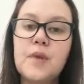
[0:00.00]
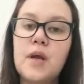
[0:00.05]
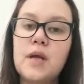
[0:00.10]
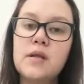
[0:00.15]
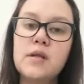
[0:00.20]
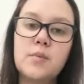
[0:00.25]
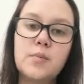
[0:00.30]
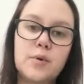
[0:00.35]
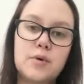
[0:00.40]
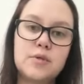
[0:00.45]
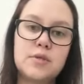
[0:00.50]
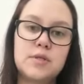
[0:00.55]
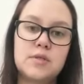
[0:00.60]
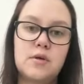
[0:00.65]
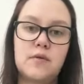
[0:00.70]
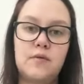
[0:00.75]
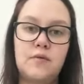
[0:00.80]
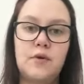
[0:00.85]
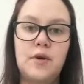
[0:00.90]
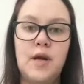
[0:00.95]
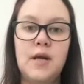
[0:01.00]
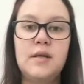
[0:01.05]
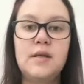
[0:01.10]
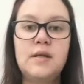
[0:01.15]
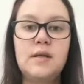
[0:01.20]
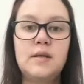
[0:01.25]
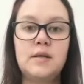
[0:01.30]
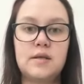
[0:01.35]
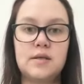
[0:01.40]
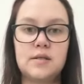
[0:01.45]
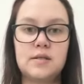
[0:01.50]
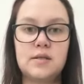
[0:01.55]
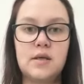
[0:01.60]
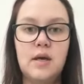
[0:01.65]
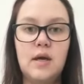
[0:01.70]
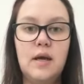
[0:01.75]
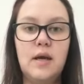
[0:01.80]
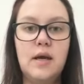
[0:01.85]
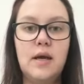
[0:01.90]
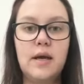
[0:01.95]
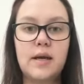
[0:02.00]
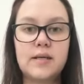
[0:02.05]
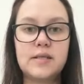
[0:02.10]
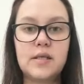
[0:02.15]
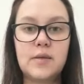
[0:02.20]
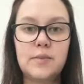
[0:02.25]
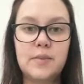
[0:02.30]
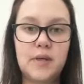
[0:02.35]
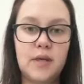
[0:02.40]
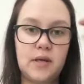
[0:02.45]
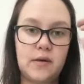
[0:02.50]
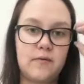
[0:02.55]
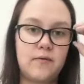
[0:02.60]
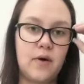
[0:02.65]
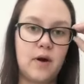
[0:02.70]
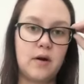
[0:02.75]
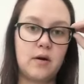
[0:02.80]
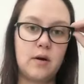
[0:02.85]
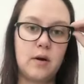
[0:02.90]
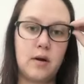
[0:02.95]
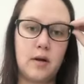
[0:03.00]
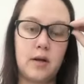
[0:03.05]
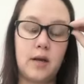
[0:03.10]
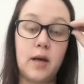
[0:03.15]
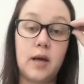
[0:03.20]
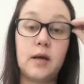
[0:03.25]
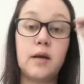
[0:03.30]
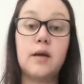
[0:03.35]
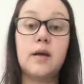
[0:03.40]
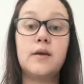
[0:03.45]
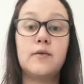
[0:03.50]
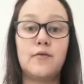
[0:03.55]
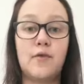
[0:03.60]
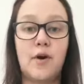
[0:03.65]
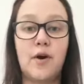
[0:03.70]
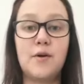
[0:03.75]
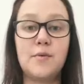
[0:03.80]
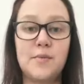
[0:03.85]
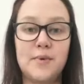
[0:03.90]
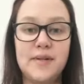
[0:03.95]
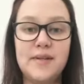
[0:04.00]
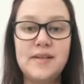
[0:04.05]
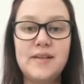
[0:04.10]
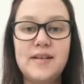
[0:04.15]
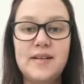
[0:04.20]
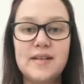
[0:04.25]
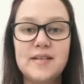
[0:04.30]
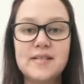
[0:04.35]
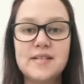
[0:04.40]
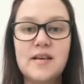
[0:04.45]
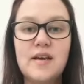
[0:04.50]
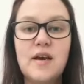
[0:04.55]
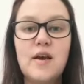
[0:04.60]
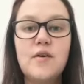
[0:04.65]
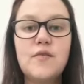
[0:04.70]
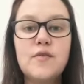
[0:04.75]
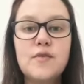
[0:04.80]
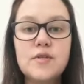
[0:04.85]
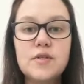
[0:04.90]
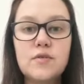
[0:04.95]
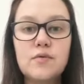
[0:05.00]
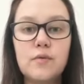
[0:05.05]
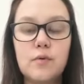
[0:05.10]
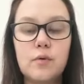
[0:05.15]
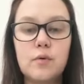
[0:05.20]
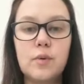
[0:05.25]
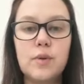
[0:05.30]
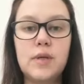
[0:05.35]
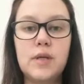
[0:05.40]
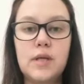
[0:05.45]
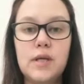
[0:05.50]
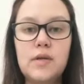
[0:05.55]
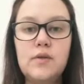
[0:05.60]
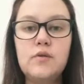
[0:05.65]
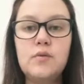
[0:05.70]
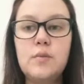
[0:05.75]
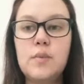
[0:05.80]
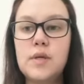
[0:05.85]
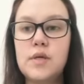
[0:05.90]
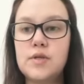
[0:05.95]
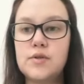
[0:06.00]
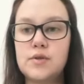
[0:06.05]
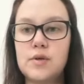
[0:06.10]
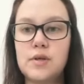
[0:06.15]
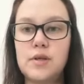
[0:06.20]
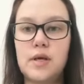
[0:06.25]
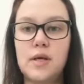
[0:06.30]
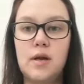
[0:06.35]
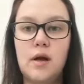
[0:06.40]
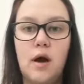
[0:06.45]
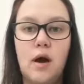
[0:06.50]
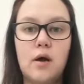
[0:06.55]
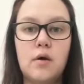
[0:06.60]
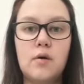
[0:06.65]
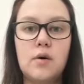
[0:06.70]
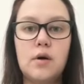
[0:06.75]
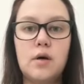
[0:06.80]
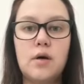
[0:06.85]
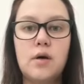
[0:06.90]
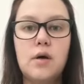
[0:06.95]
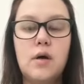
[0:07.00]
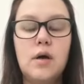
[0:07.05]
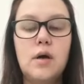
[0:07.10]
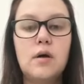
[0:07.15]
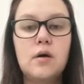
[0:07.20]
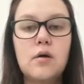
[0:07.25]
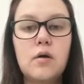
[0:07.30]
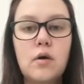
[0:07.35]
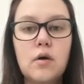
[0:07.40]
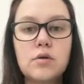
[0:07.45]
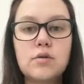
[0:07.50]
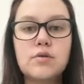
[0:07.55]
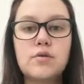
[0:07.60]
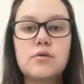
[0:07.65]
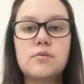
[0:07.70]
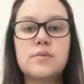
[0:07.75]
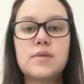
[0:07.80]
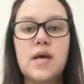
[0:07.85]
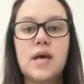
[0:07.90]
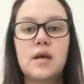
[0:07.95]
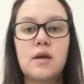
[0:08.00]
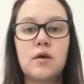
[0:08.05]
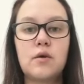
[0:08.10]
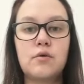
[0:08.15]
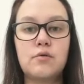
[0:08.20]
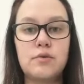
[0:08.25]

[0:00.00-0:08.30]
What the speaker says: in the process of creating this accepting environment. Is first of all, we need to make sure that our classrooms and our